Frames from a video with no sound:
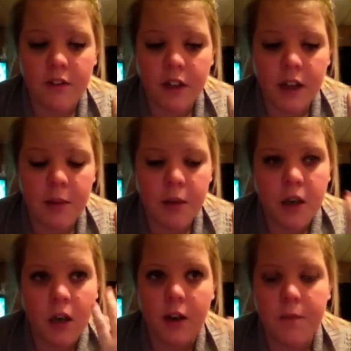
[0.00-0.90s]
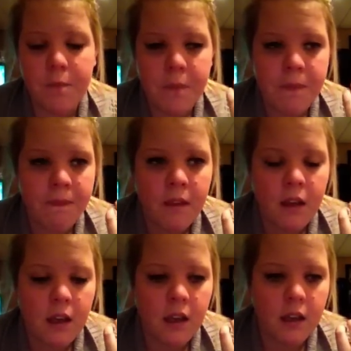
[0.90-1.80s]
Like I put it on
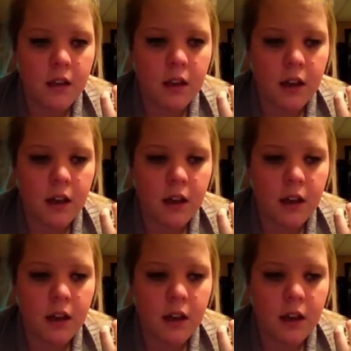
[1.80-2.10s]
and